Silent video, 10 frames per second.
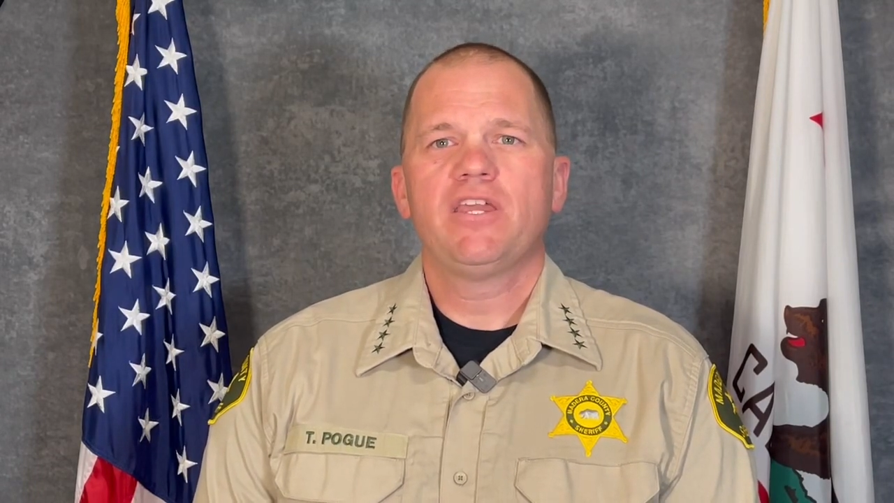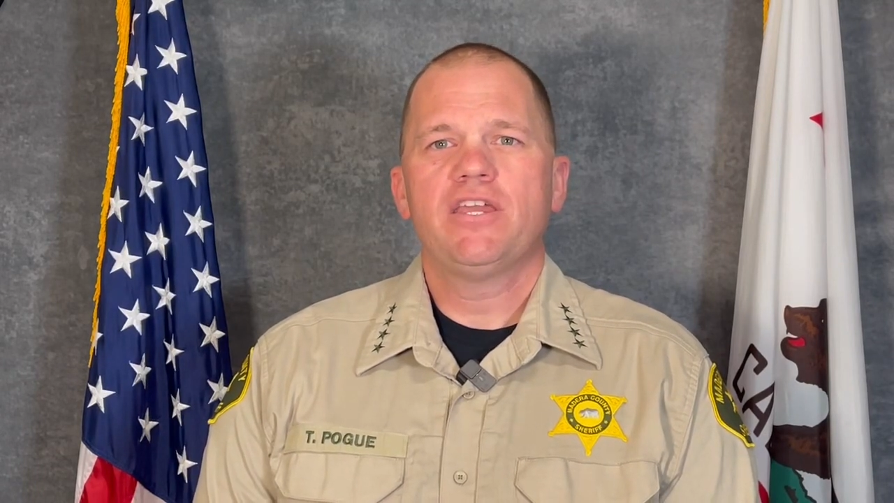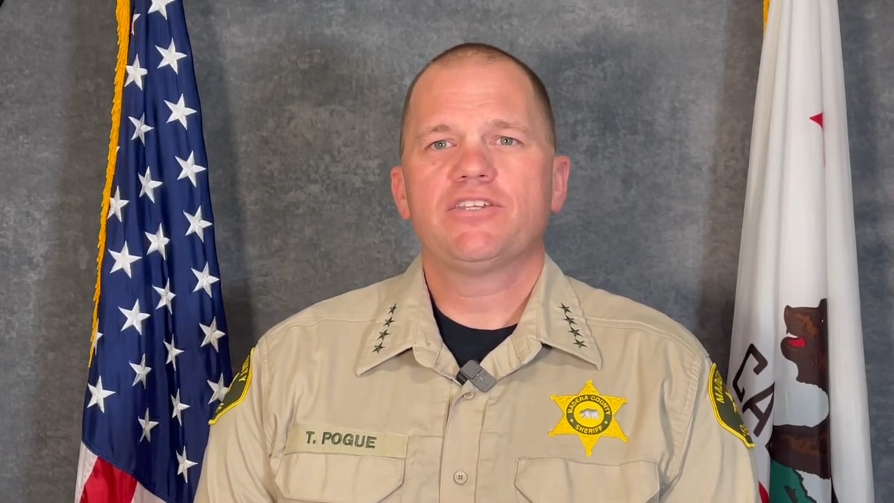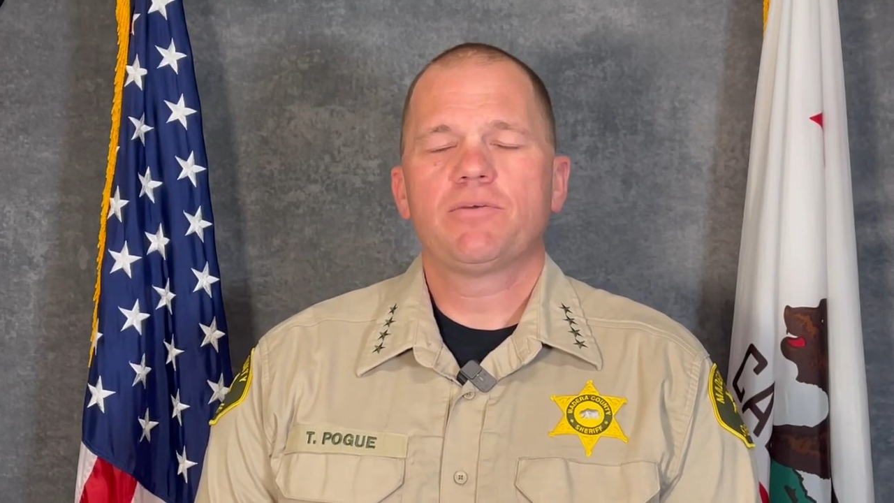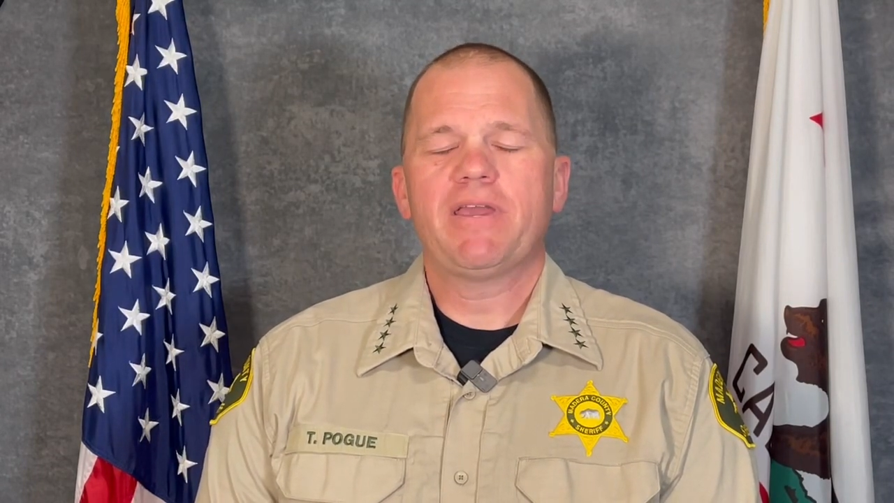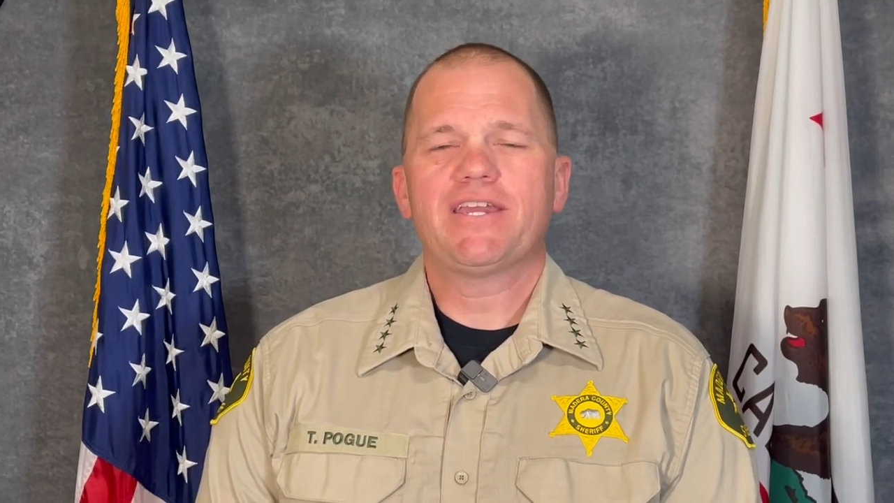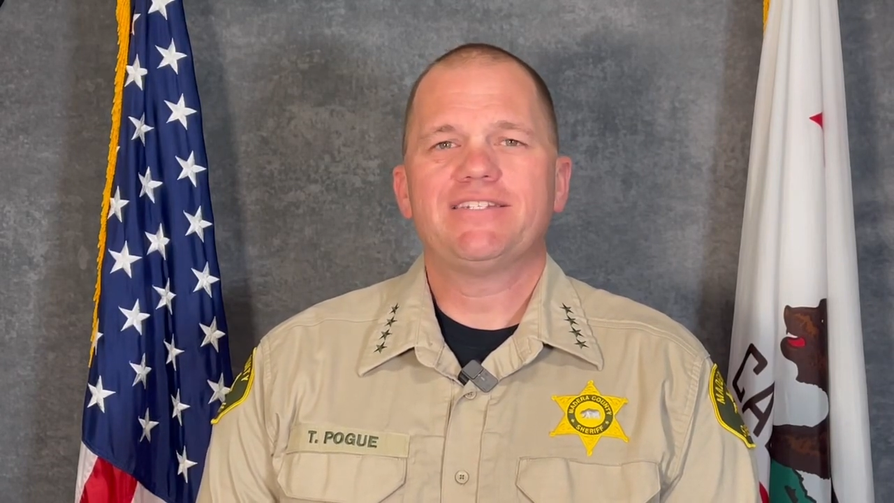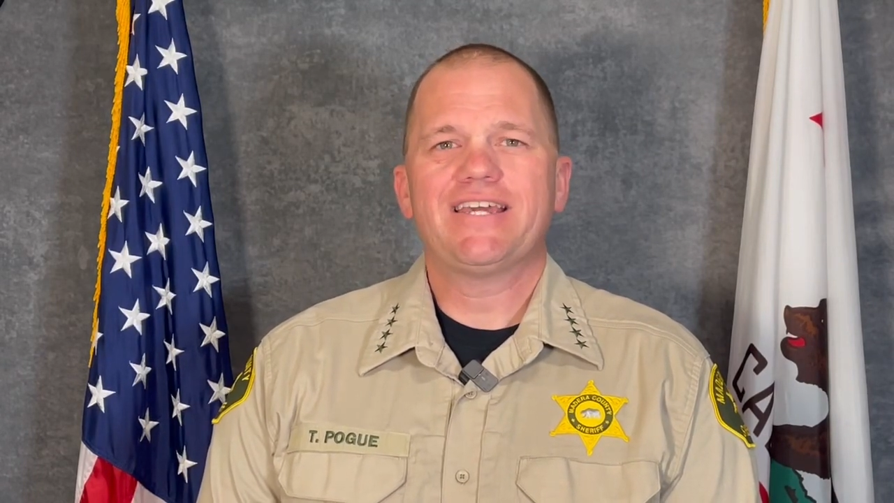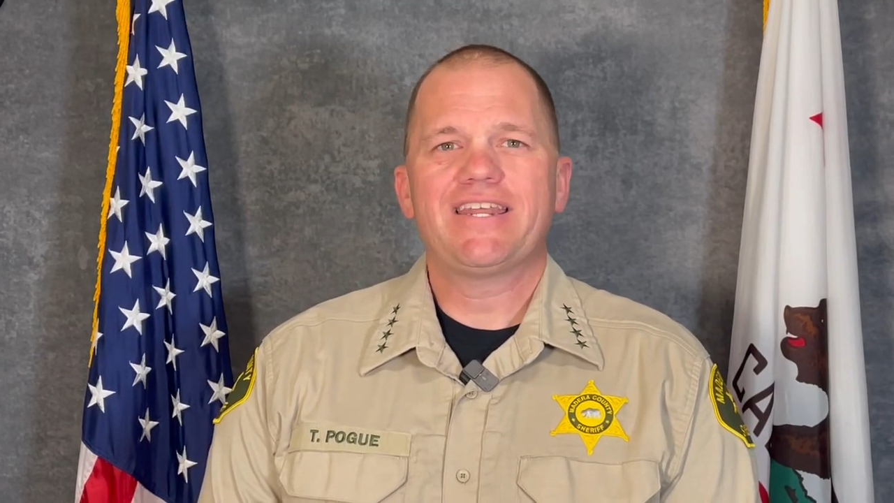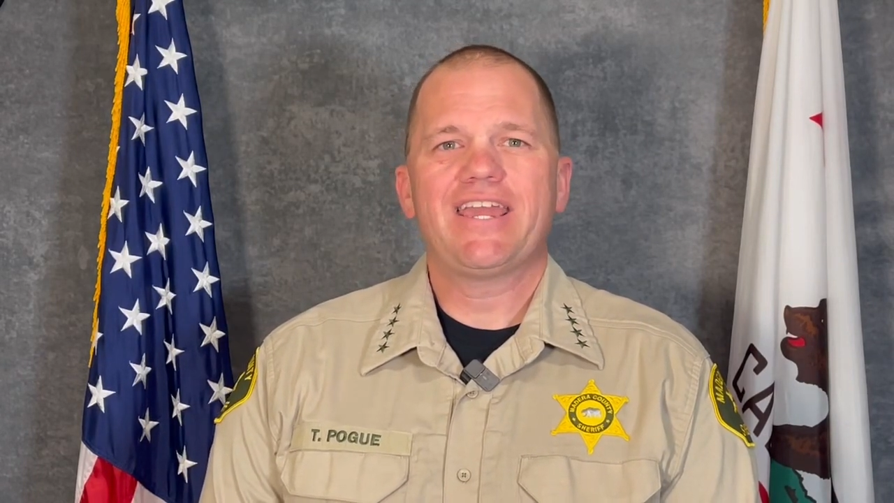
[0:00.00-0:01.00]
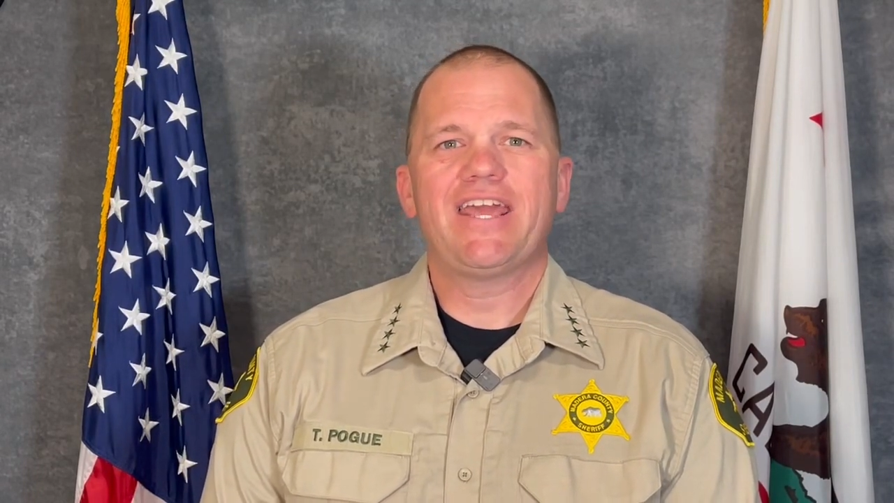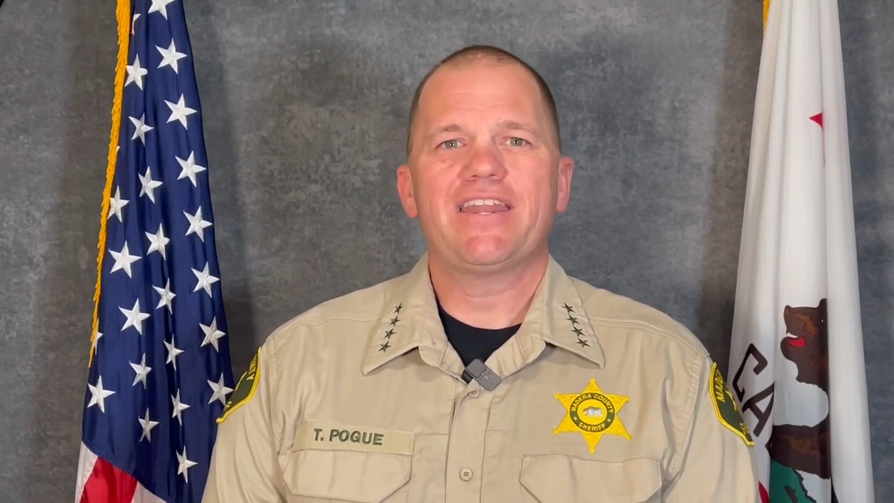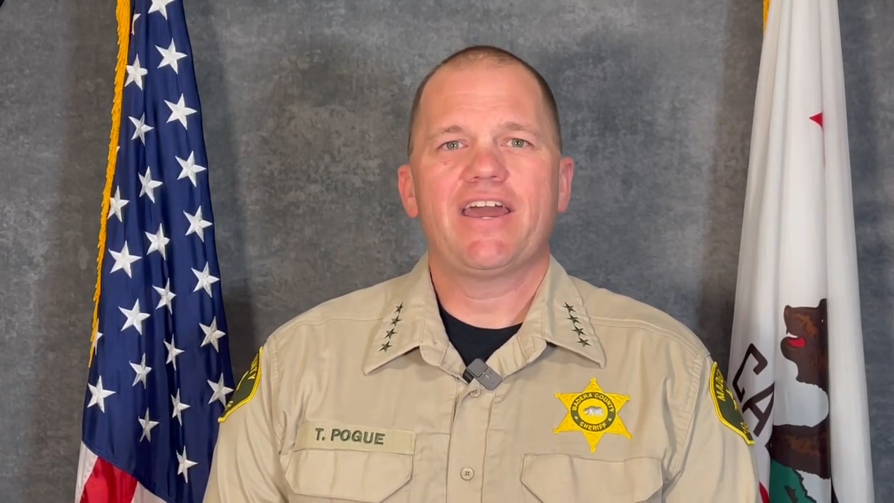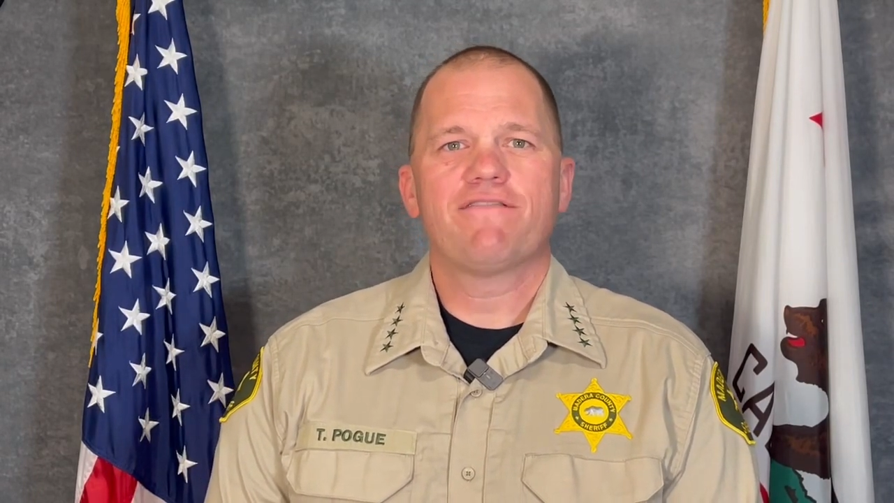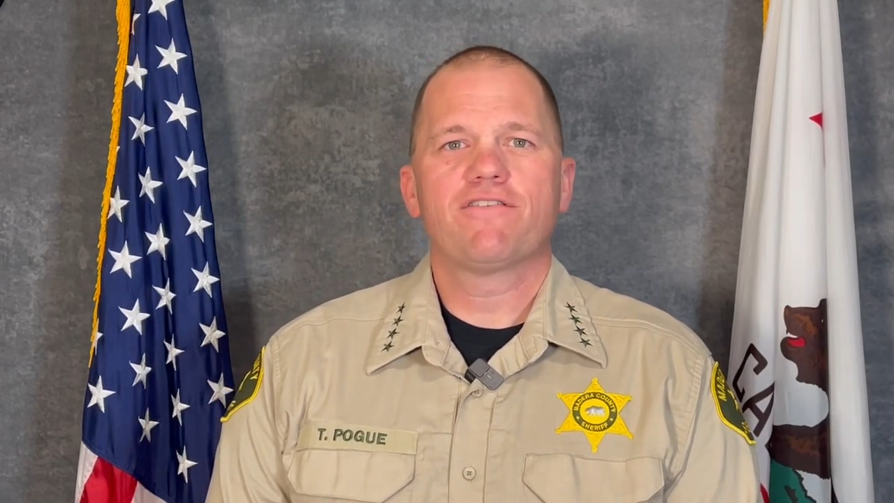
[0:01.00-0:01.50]
is to make a
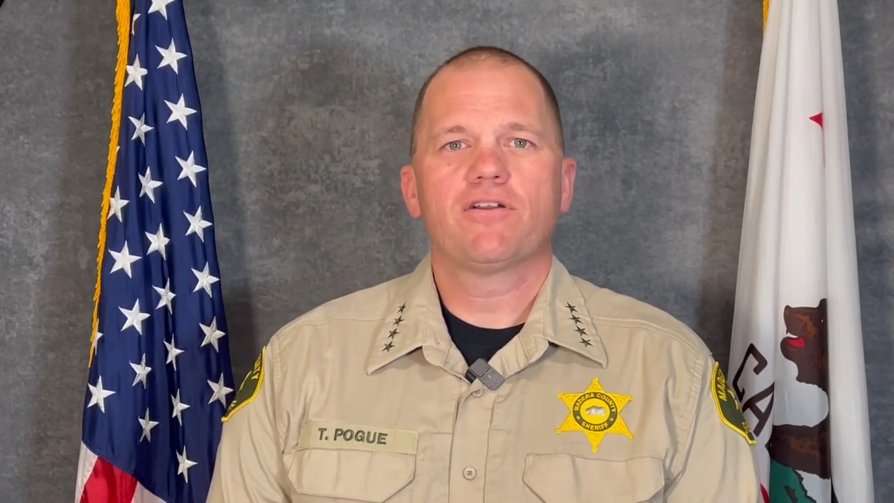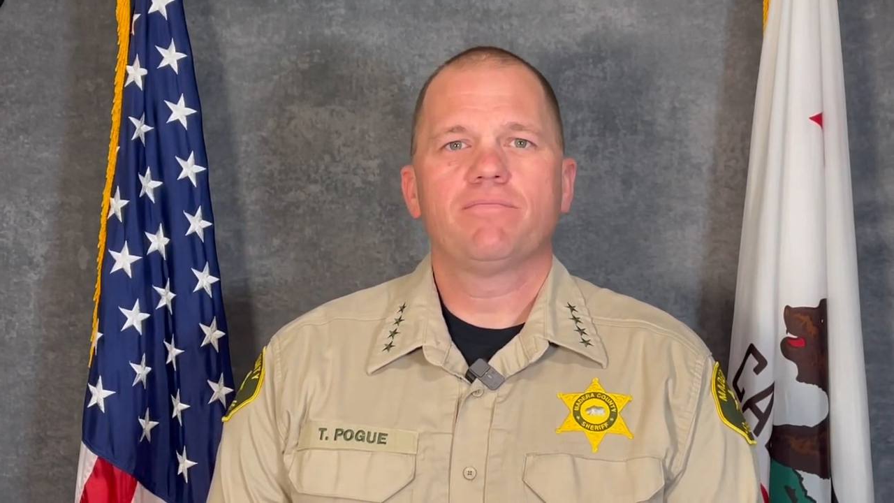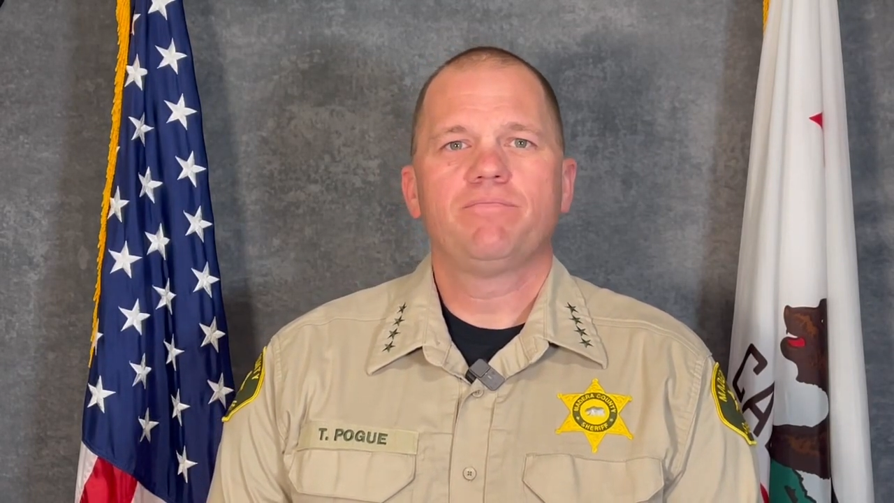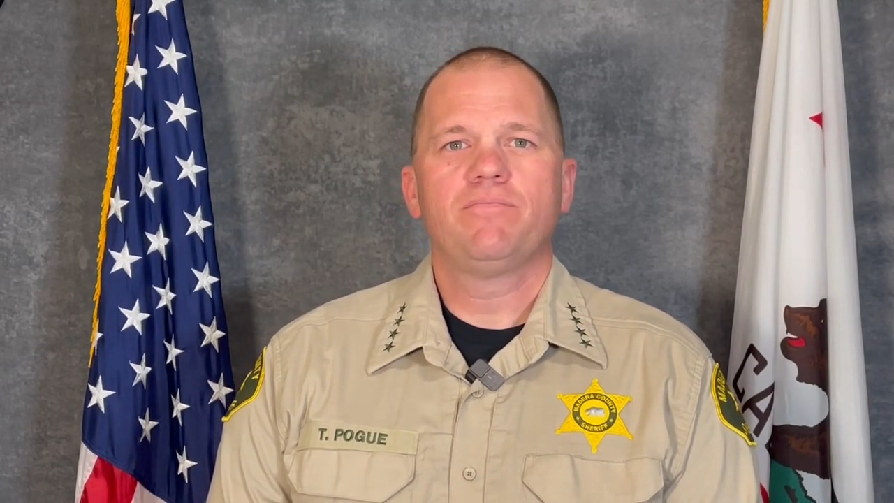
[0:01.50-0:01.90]
dedicated effort